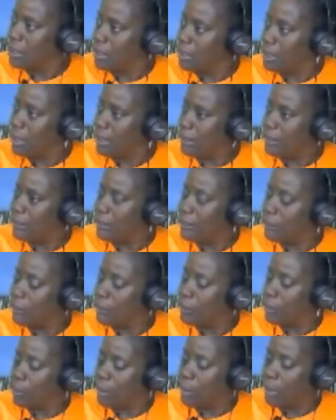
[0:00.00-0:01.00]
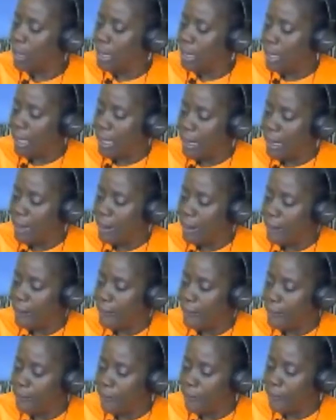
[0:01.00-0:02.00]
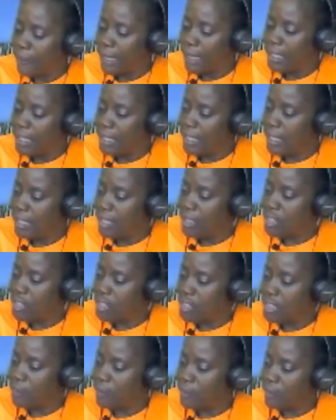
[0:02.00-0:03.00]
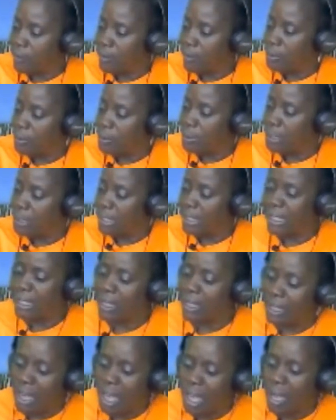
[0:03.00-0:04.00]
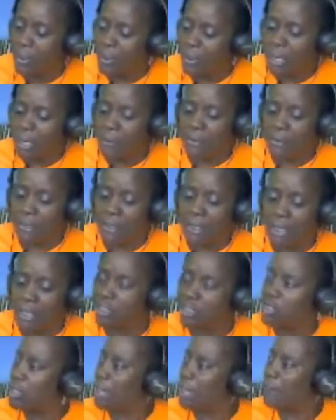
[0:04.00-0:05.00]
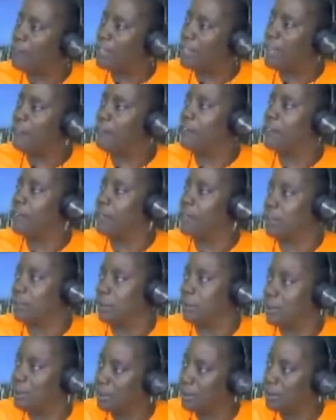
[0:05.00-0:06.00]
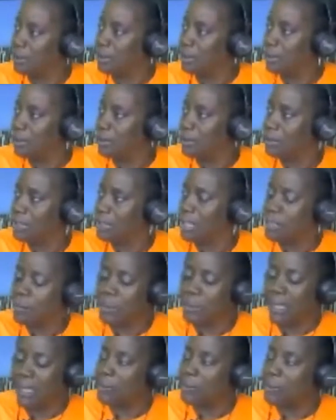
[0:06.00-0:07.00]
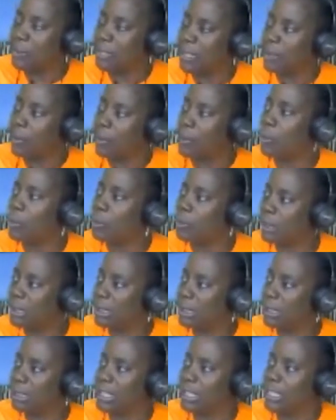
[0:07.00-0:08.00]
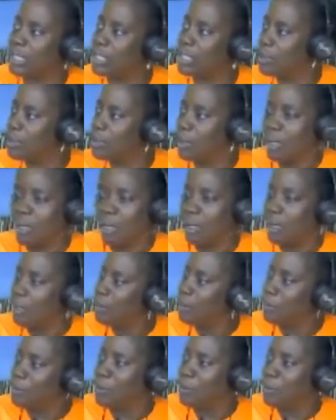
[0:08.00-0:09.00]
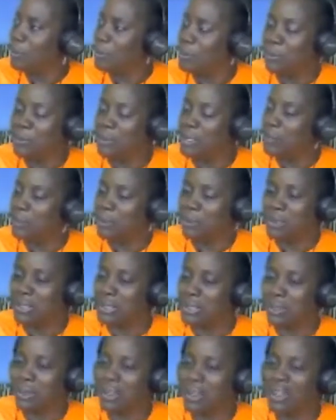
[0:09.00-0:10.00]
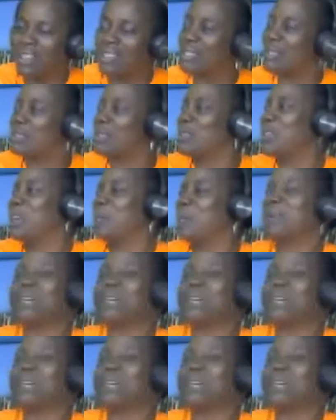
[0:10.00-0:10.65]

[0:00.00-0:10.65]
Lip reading: Yeah, so it is just very important, and along with everything else, you have to have fun. You know, as we get older in age, we're so concerned about